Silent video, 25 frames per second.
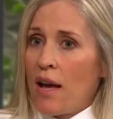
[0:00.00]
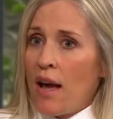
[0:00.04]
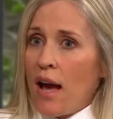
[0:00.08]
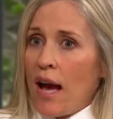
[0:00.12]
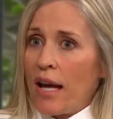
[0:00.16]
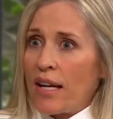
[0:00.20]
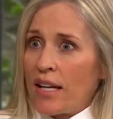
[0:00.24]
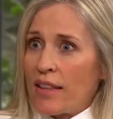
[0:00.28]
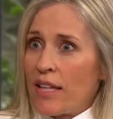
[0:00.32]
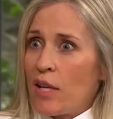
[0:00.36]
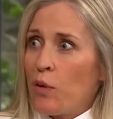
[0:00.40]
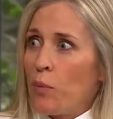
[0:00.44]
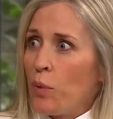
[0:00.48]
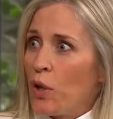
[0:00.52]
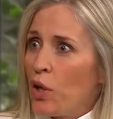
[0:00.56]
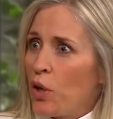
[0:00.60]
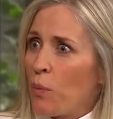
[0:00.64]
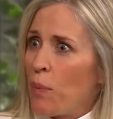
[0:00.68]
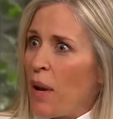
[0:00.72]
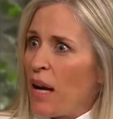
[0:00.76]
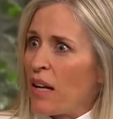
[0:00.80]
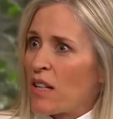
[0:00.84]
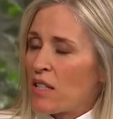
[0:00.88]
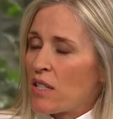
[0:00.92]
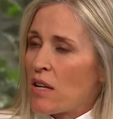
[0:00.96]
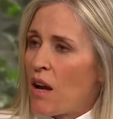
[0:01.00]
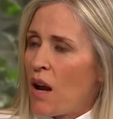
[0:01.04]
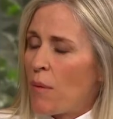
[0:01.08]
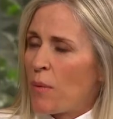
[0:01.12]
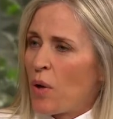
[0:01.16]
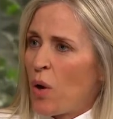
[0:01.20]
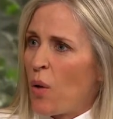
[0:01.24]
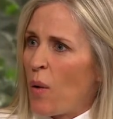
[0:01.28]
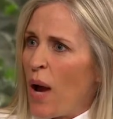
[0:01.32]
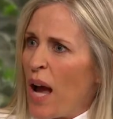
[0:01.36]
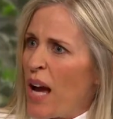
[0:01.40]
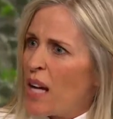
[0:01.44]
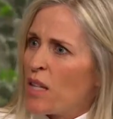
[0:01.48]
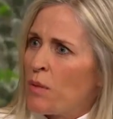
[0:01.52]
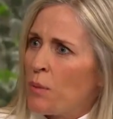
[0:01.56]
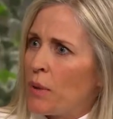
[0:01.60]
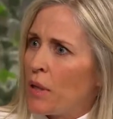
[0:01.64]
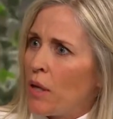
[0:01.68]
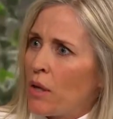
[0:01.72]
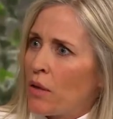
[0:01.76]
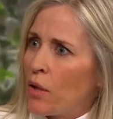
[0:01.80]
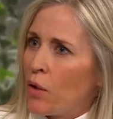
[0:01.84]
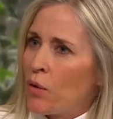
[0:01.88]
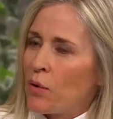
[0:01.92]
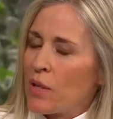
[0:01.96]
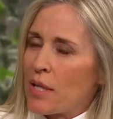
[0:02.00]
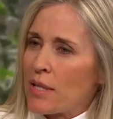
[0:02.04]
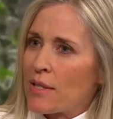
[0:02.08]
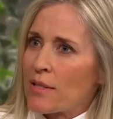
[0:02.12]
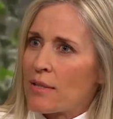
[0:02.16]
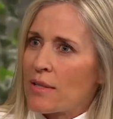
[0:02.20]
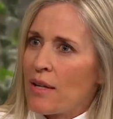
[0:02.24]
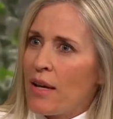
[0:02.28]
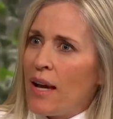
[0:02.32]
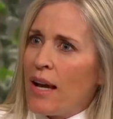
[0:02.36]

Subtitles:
and I think we'll look back in time and go, how did we not know this?